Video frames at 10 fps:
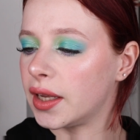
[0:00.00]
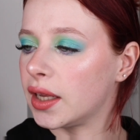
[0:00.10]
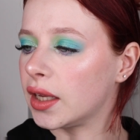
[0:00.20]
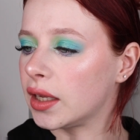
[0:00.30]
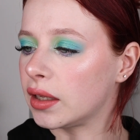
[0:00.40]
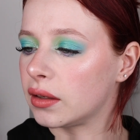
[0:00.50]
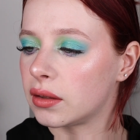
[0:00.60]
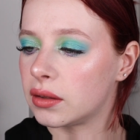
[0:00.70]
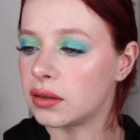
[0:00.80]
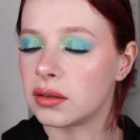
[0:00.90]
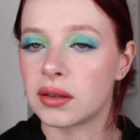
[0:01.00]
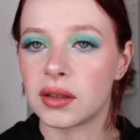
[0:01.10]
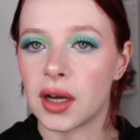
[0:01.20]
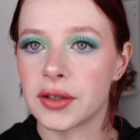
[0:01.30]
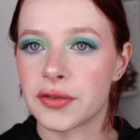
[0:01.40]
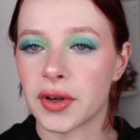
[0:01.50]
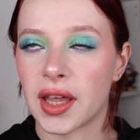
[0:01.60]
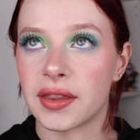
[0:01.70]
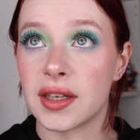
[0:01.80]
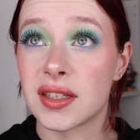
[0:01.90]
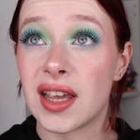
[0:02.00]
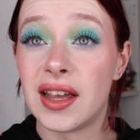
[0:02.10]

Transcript: in, I always forget this.